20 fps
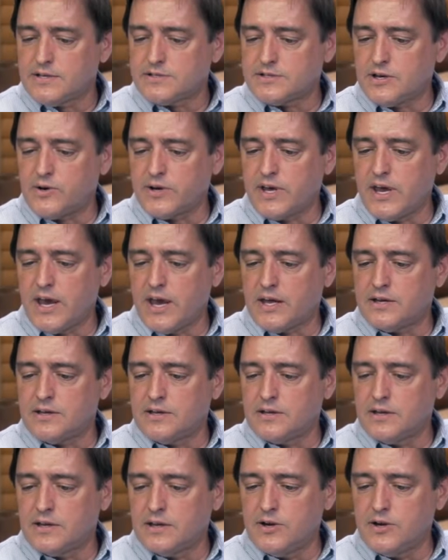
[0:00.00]
So again,
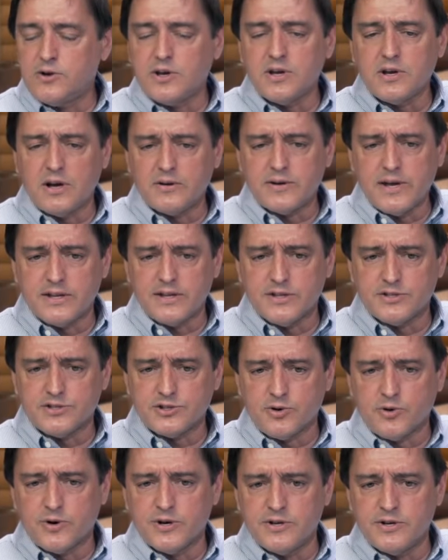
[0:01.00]
you can go down to the
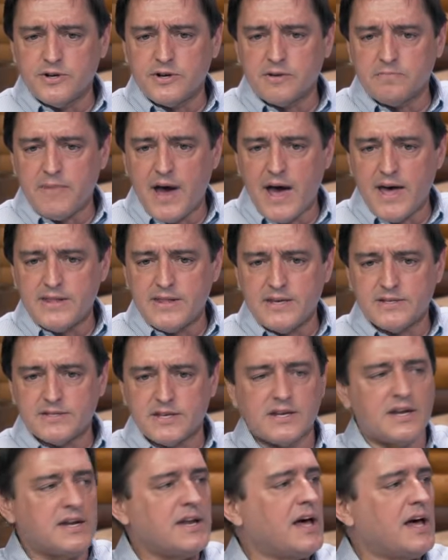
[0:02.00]
store and you can buy these
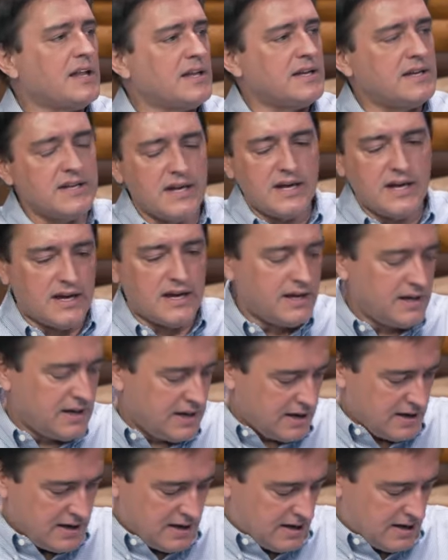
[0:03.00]
in an L E D
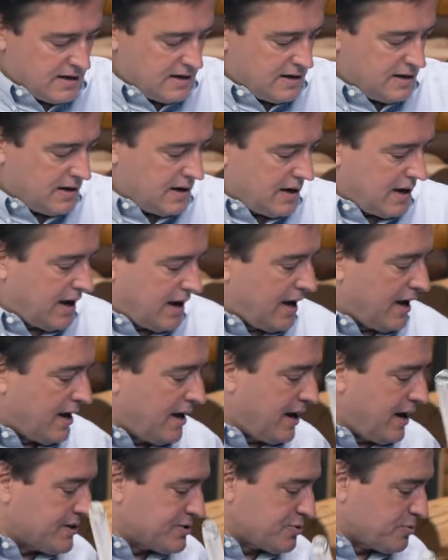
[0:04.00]

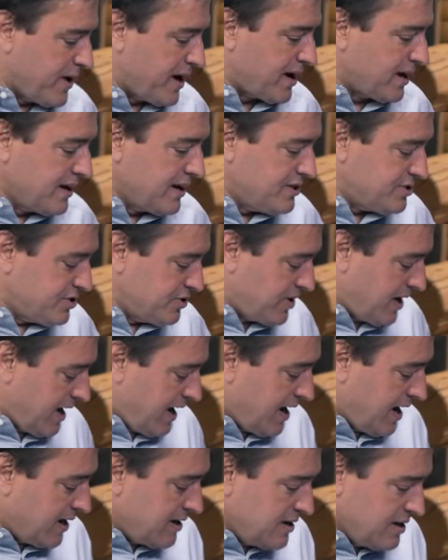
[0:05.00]
uh, as readily as you
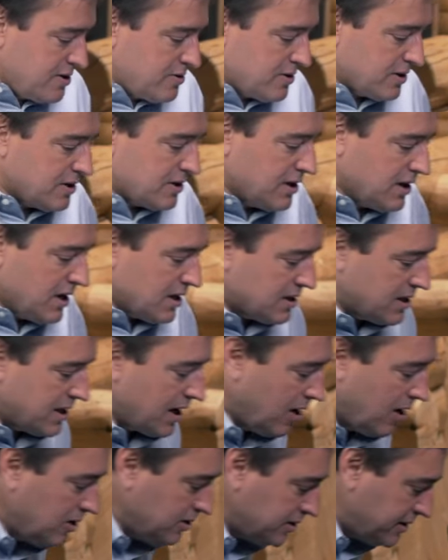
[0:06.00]
can. You can,
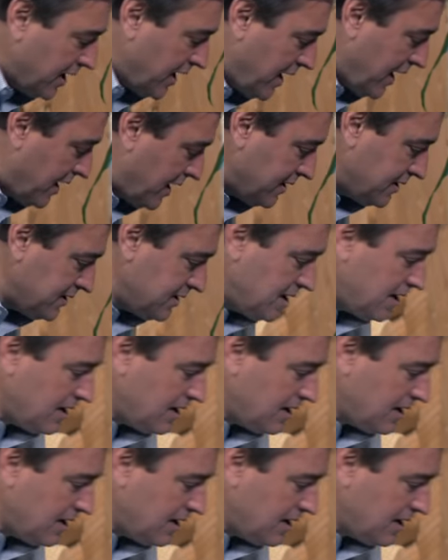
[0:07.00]
the old, uh,